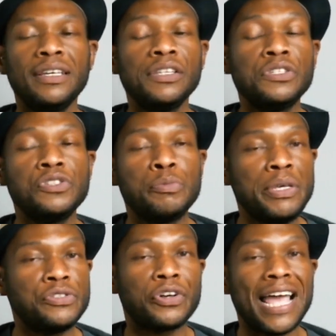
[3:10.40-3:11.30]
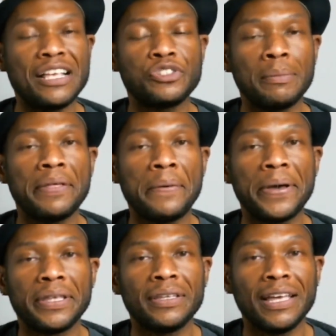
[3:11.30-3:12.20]
This is being sarcastic, by the way.
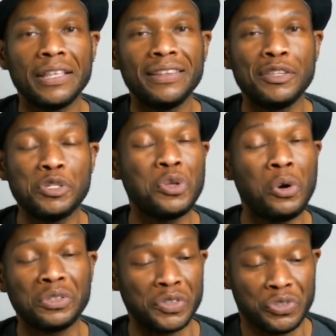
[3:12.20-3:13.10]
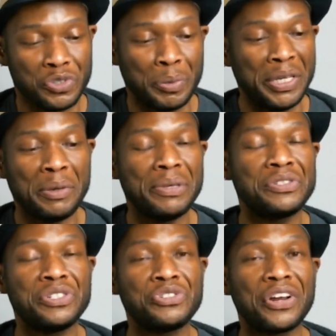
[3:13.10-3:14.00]
This is all of us is being
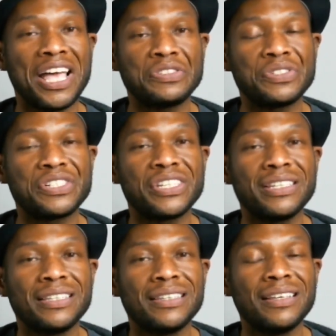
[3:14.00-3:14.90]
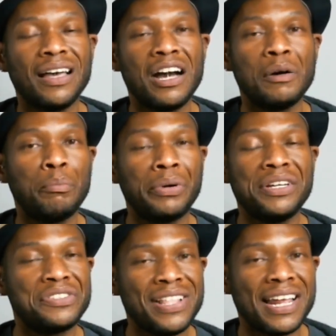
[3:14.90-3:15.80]
immensely sarcastic. Um, Britain
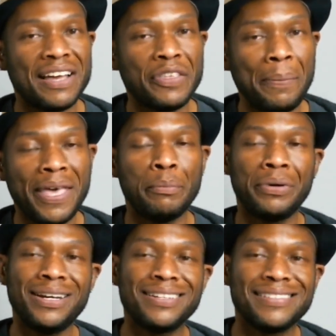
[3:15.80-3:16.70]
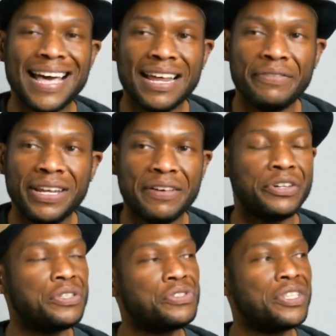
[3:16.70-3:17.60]
does not have that man. Britain does not have any
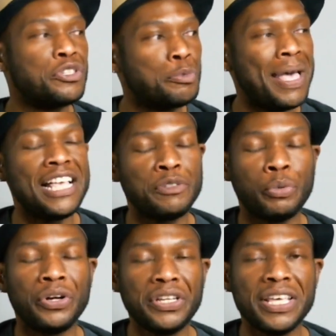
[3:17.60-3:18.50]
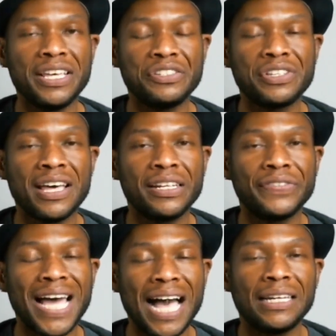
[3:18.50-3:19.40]
evidence. And this passport thing is kind of
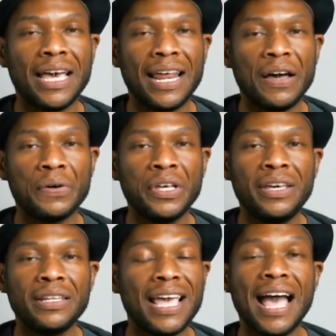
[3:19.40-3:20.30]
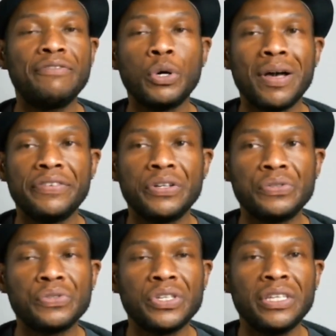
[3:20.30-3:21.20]
to highlight how they have no
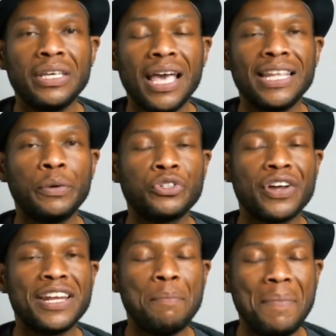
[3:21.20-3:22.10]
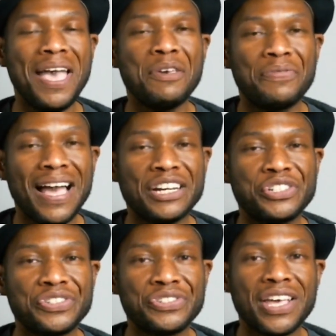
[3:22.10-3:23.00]
evidence. And they were trying to
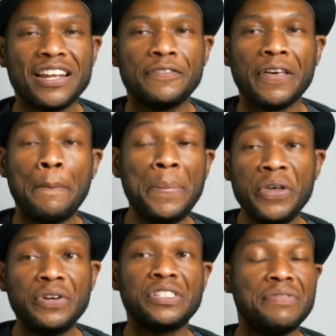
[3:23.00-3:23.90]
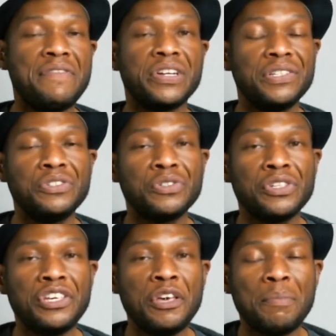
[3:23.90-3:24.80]
manufacture this kind of appearance of evidence
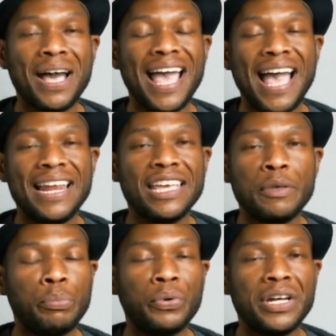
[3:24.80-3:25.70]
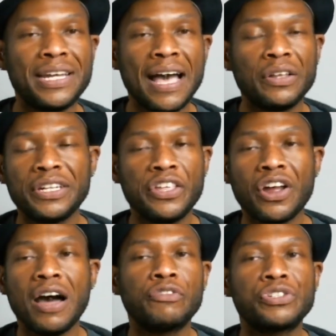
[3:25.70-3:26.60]
by adding and putting down in their
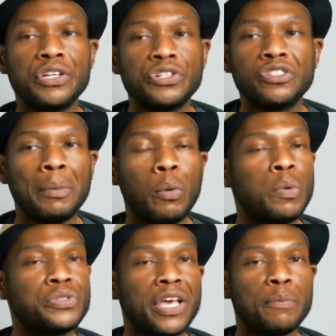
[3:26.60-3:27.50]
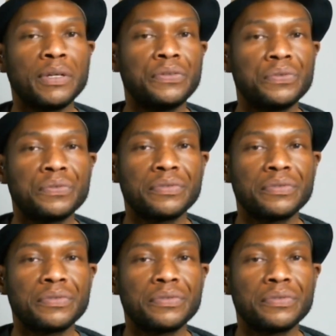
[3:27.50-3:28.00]
conversations about what was taking place.